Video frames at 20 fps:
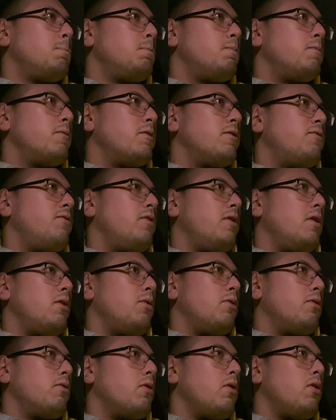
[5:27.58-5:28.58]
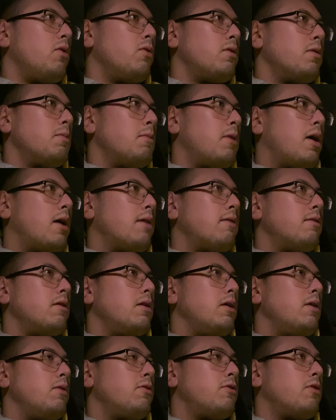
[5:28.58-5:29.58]
this video with Rollo Tomasi, and
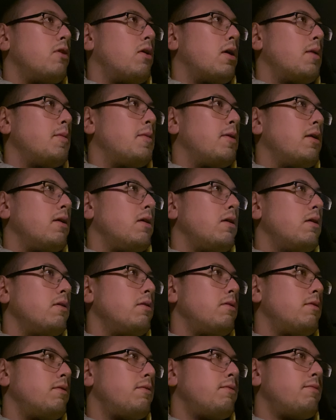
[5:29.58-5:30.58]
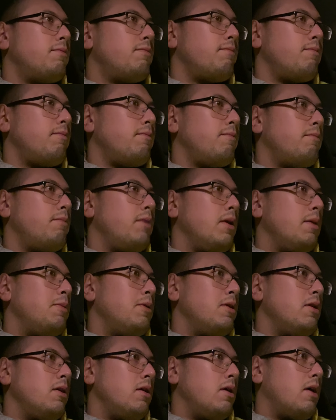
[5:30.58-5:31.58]
he was talking about his
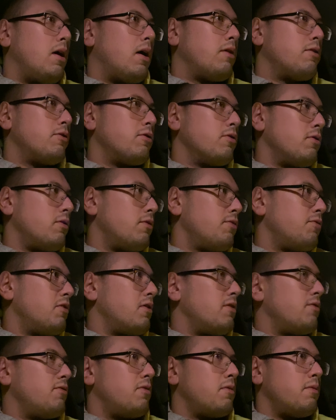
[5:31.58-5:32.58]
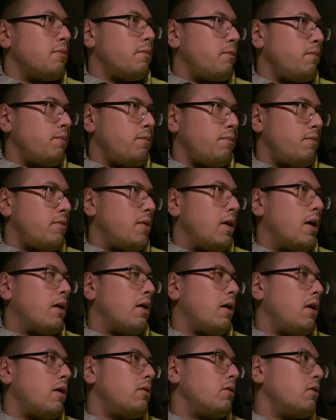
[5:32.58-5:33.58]
BPD ex-girlfriend from
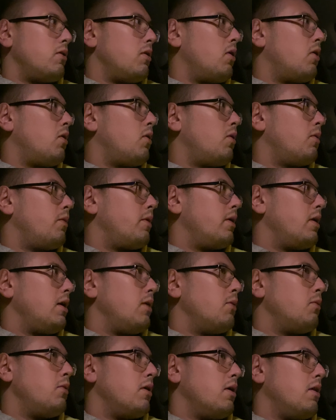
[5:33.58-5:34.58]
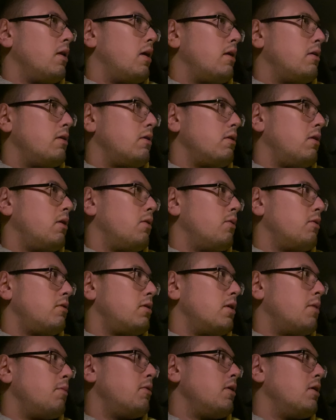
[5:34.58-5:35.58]
decades ago, and when he realized that there was
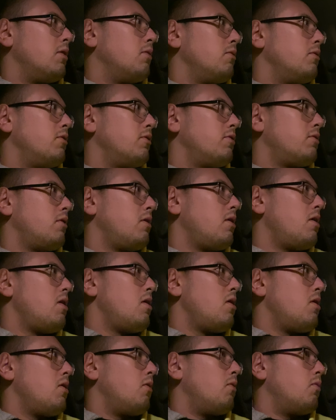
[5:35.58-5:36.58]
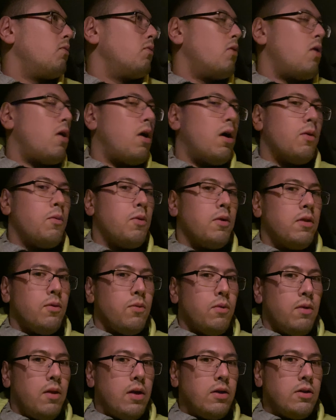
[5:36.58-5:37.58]
something just wrong with the
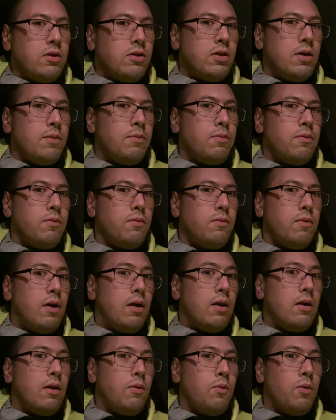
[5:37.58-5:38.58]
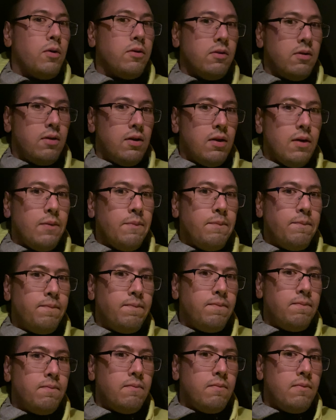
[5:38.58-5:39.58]
relationship, and it wasn't him,
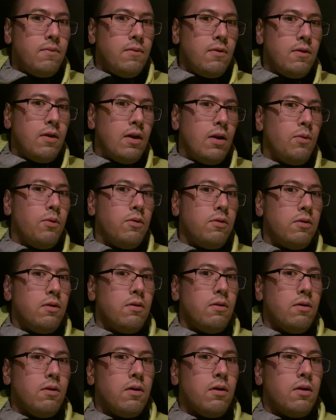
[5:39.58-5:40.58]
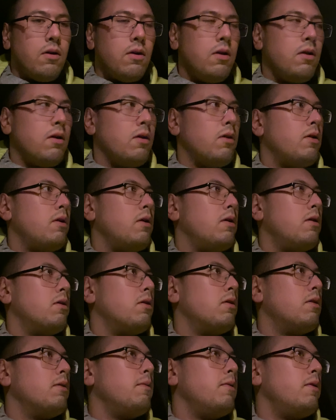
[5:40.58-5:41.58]
that it was in her, in
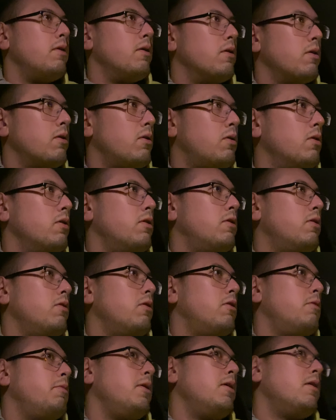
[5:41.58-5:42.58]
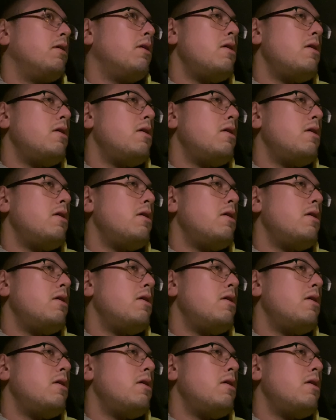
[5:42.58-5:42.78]
her court, so to speak.